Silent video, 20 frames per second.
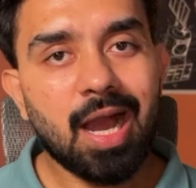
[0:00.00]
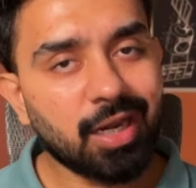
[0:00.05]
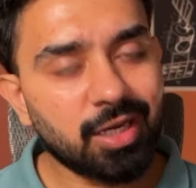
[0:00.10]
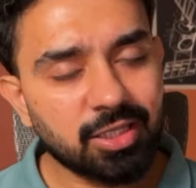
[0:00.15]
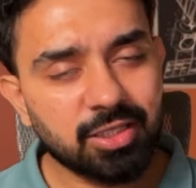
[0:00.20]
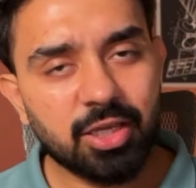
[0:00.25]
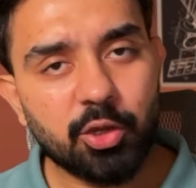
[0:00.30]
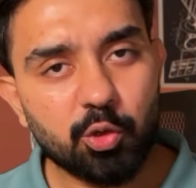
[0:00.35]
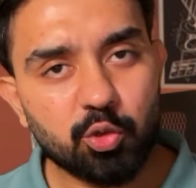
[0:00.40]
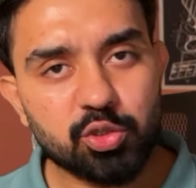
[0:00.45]

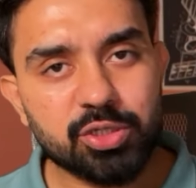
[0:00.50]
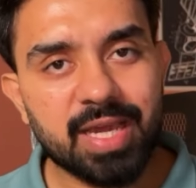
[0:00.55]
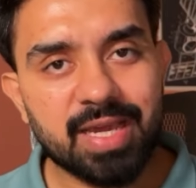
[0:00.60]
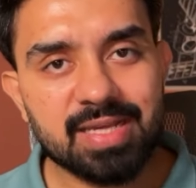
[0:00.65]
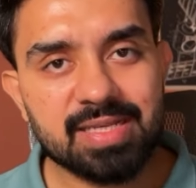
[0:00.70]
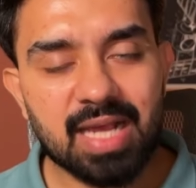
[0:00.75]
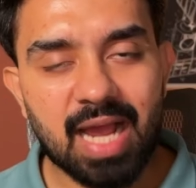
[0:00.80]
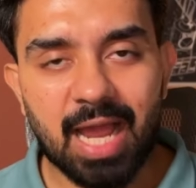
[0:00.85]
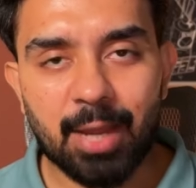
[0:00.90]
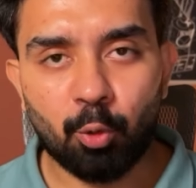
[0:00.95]
Another use
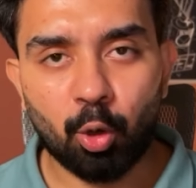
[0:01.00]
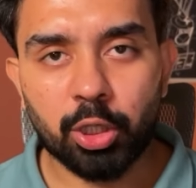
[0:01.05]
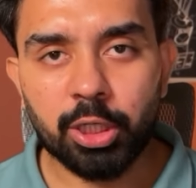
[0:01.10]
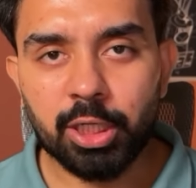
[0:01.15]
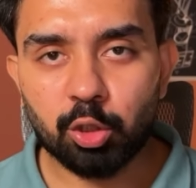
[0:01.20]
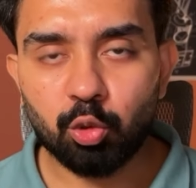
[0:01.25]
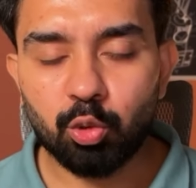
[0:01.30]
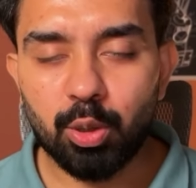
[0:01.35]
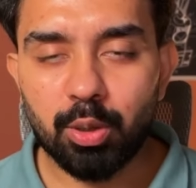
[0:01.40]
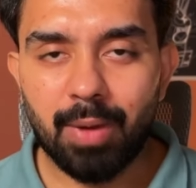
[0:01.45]
case I
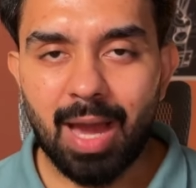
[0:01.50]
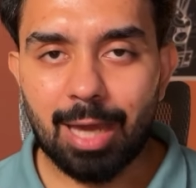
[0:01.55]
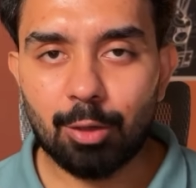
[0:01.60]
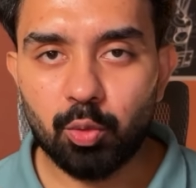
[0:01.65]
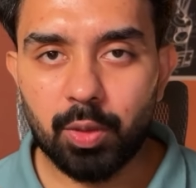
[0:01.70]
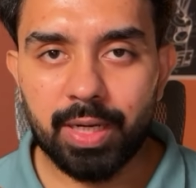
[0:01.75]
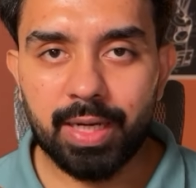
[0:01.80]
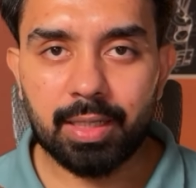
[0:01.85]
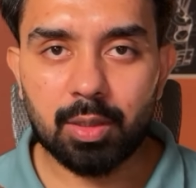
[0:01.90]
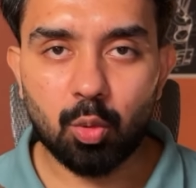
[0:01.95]
wanted to
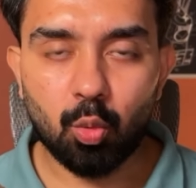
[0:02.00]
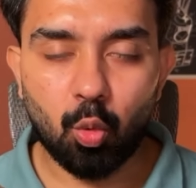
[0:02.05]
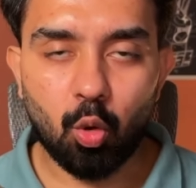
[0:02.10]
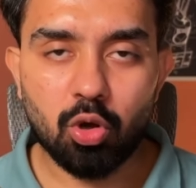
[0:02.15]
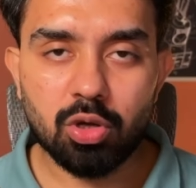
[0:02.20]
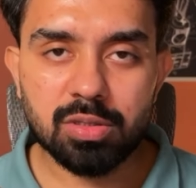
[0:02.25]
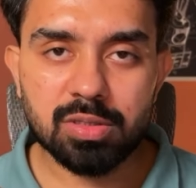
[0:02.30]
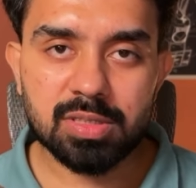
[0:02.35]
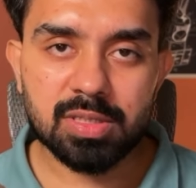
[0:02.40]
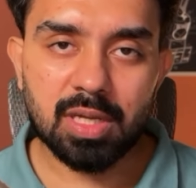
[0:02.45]
evaluate
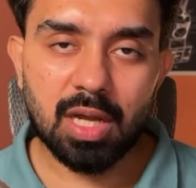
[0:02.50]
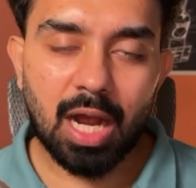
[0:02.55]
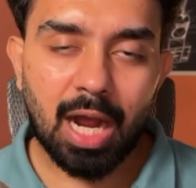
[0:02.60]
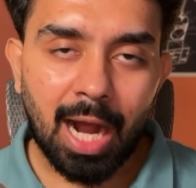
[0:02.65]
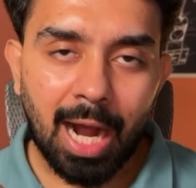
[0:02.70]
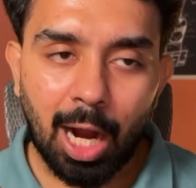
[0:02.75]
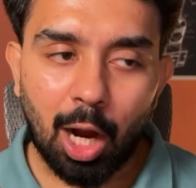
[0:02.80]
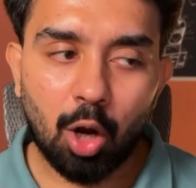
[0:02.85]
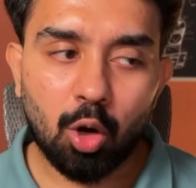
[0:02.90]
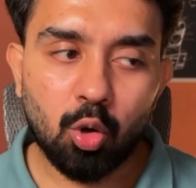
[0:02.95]
was
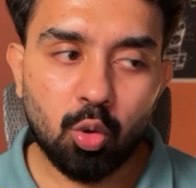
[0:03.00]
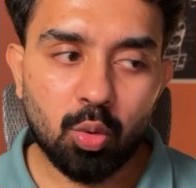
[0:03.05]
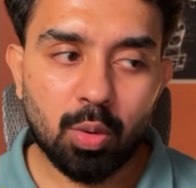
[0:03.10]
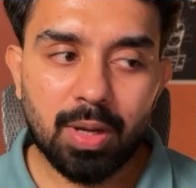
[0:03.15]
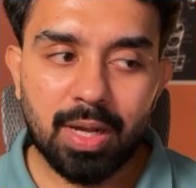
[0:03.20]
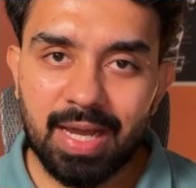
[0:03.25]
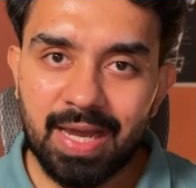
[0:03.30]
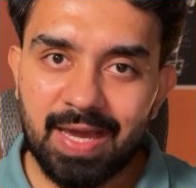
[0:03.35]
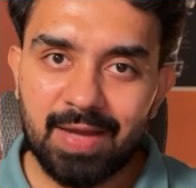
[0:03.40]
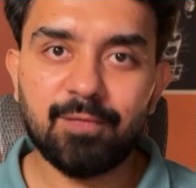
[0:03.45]
how
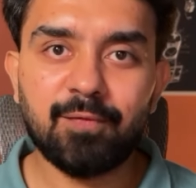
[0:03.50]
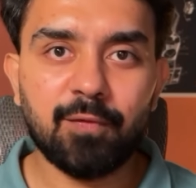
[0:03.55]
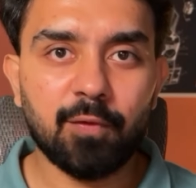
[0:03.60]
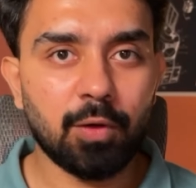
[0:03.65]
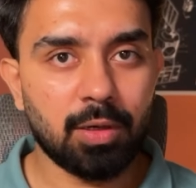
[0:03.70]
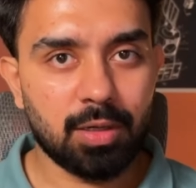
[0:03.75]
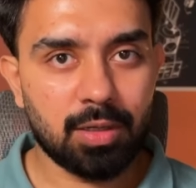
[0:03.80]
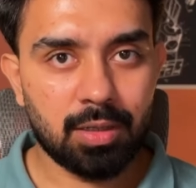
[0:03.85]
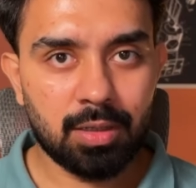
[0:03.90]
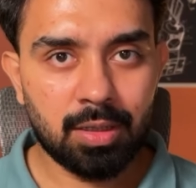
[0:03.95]

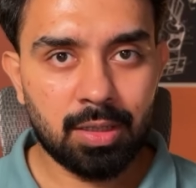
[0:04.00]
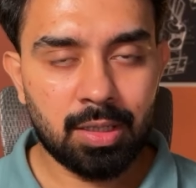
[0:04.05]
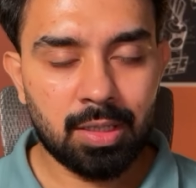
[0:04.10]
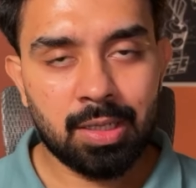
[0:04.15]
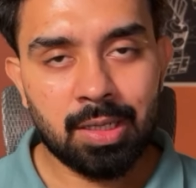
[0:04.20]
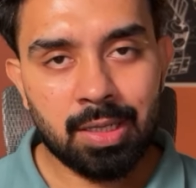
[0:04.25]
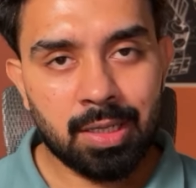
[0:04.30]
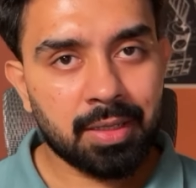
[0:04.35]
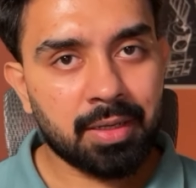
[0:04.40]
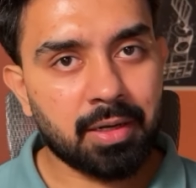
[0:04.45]
helpful
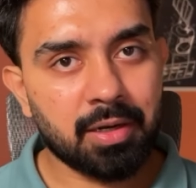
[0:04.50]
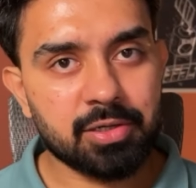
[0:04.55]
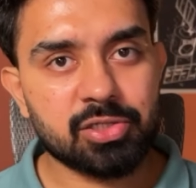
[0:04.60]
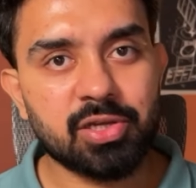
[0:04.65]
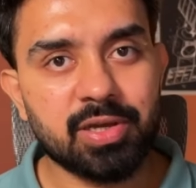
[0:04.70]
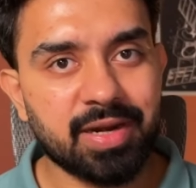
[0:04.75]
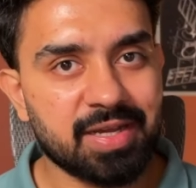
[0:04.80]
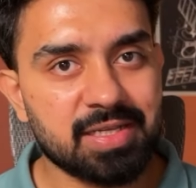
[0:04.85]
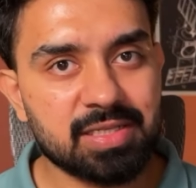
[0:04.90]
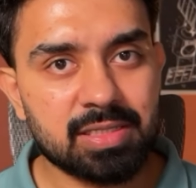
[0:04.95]

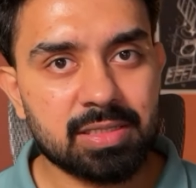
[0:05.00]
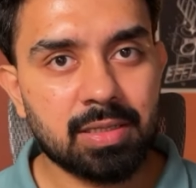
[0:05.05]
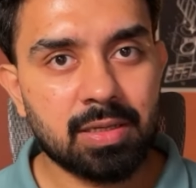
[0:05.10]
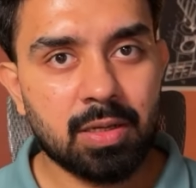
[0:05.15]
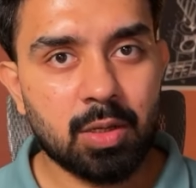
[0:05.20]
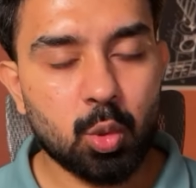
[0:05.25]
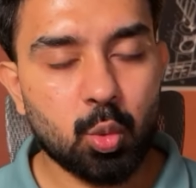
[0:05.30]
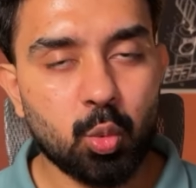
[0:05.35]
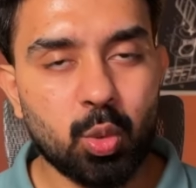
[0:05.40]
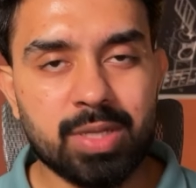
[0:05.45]
Cursor is
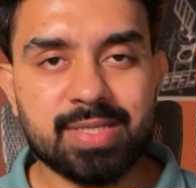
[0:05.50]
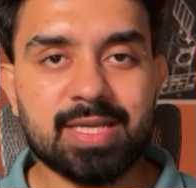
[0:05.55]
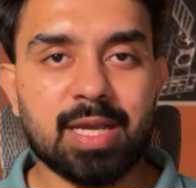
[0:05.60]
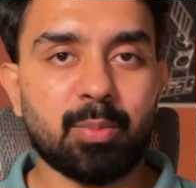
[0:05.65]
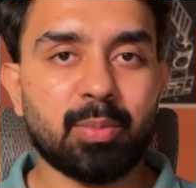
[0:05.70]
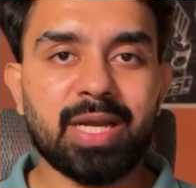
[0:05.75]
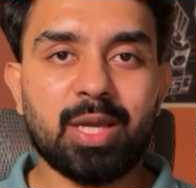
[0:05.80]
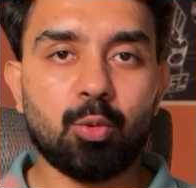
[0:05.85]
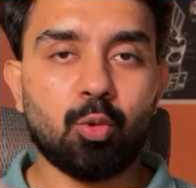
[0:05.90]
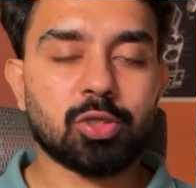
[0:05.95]
when
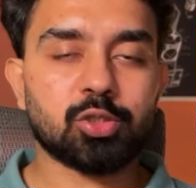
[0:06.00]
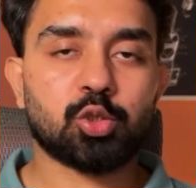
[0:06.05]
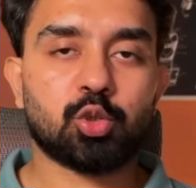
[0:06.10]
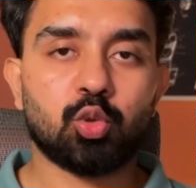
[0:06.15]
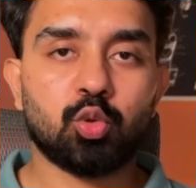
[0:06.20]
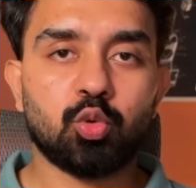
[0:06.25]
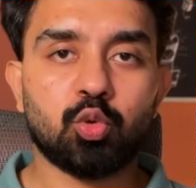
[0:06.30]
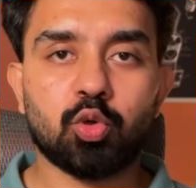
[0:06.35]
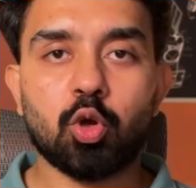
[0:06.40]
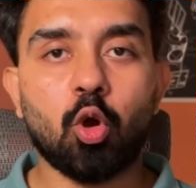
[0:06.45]
somebody wants
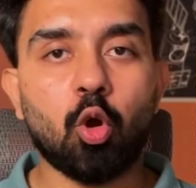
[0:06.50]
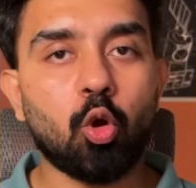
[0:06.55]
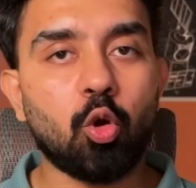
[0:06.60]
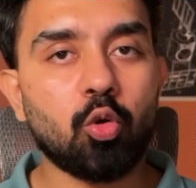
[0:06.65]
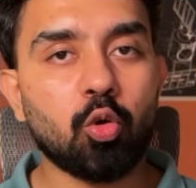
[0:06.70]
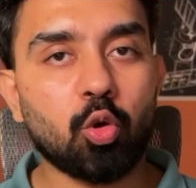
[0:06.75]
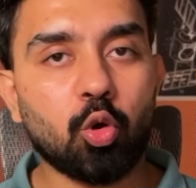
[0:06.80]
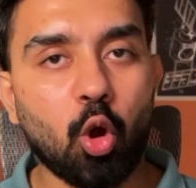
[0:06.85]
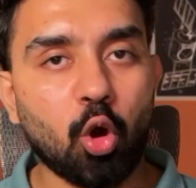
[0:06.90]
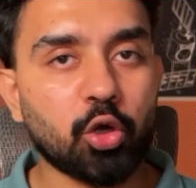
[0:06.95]
to
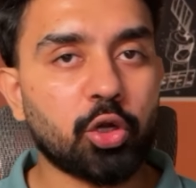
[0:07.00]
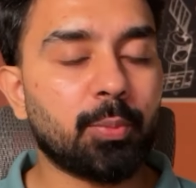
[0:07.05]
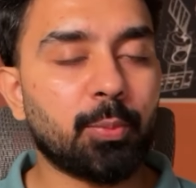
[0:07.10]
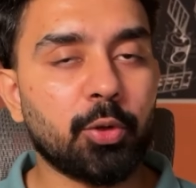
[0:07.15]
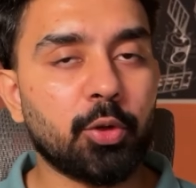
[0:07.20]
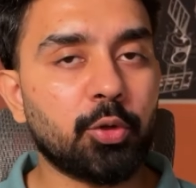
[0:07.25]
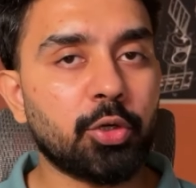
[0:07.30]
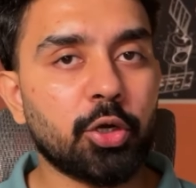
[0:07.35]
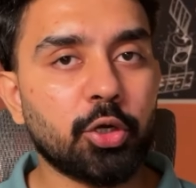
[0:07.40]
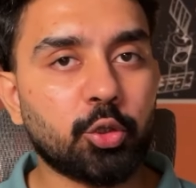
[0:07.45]

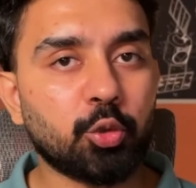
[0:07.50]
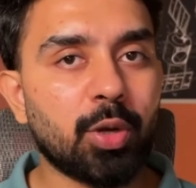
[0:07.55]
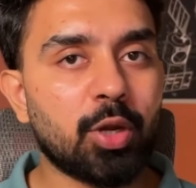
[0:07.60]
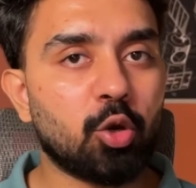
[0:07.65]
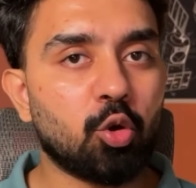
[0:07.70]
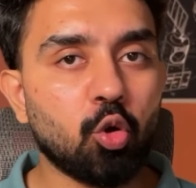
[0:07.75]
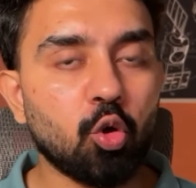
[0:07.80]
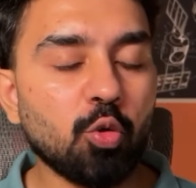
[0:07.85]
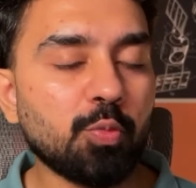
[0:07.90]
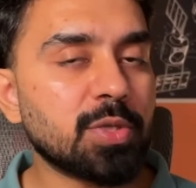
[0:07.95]
contribute to an
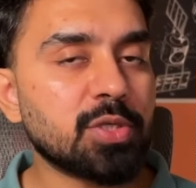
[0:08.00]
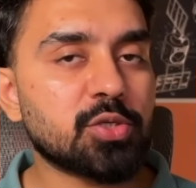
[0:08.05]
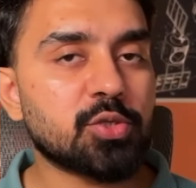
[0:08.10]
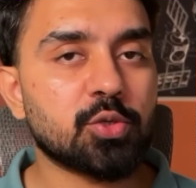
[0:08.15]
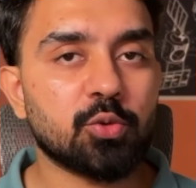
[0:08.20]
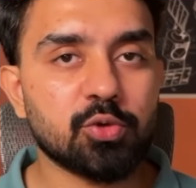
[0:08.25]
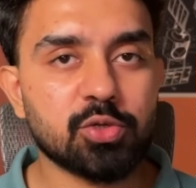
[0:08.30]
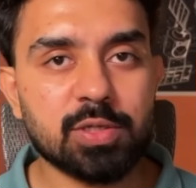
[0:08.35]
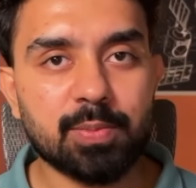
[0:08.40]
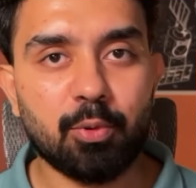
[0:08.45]
open
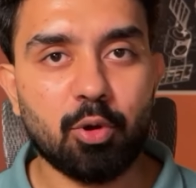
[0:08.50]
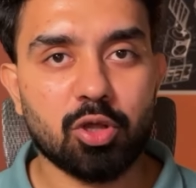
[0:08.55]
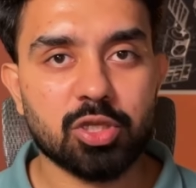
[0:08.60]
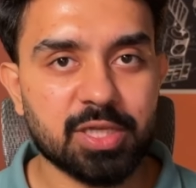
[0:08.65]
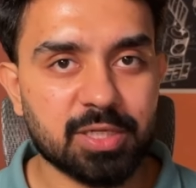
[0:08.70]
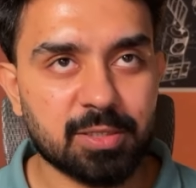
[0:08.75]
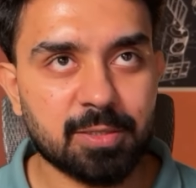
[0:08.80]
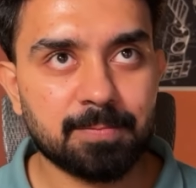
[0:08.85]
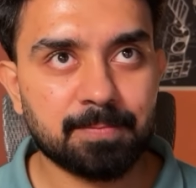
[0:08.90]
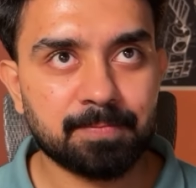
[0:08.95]
source
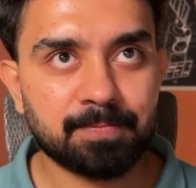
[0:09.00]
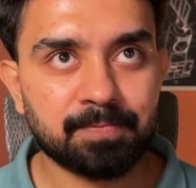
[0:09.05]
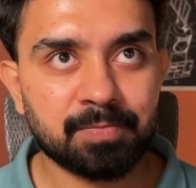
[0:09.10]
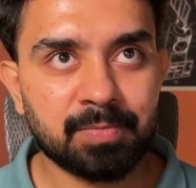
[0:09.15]
project.